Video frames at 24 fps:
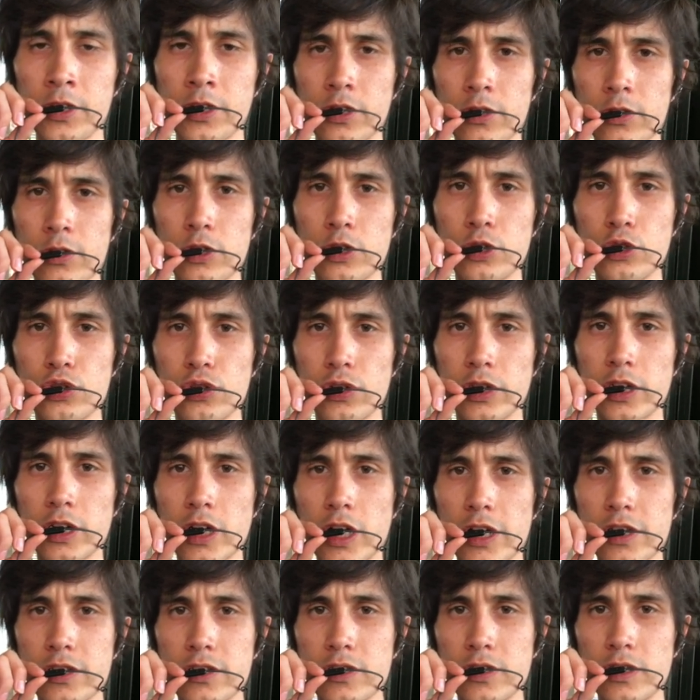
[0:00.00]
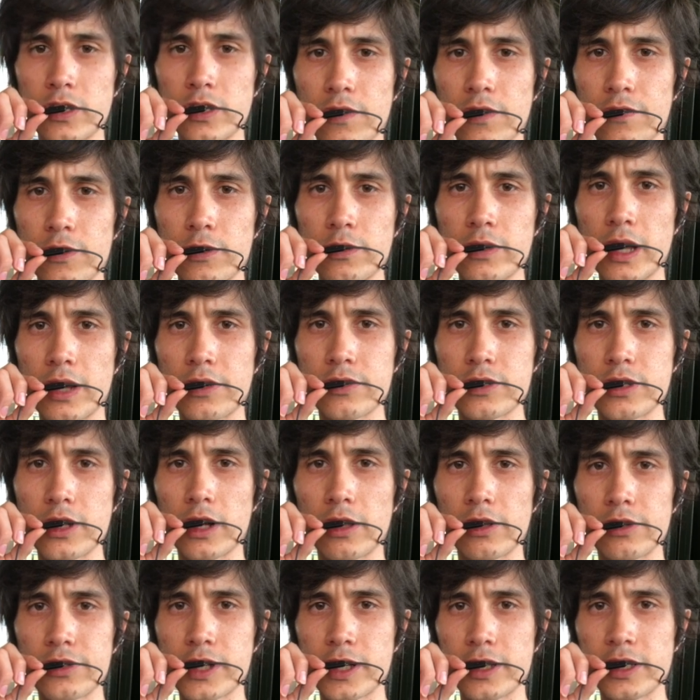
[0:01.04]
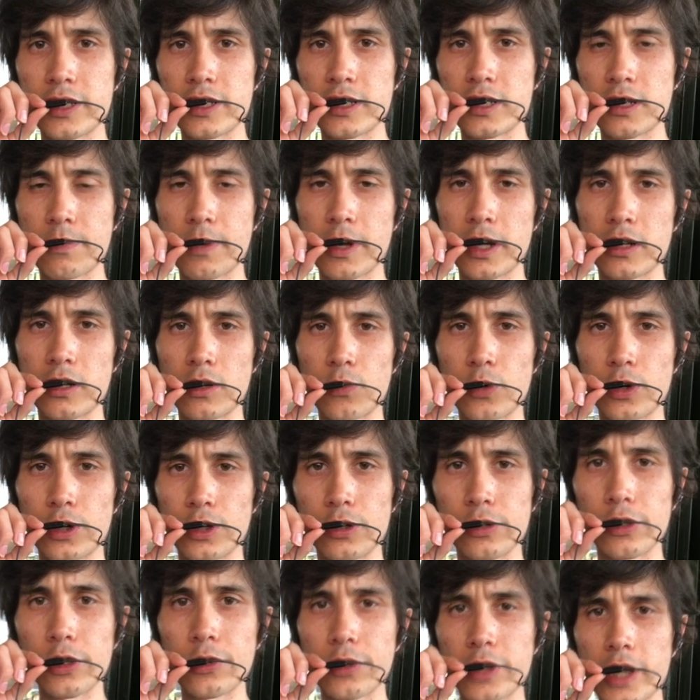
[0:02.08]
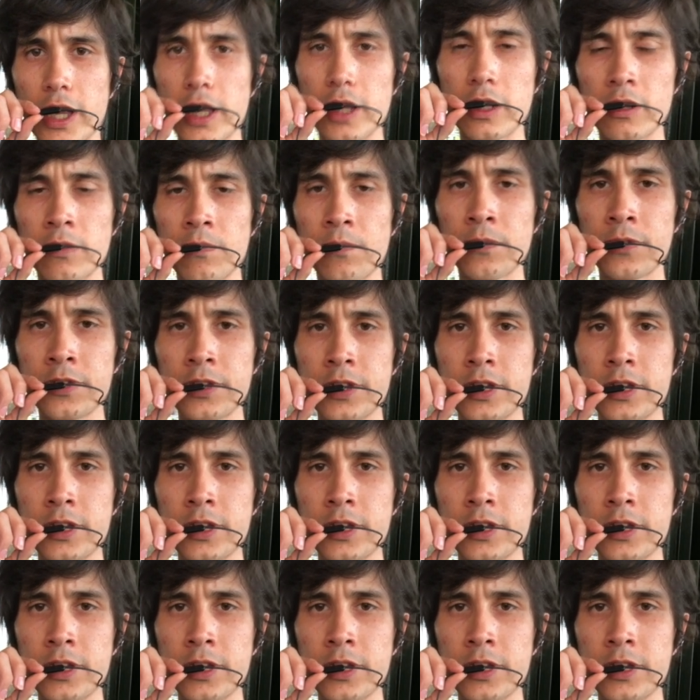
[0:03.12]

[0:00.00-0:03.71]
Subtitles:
usually costs few $1,000s at least, depending on where you're located,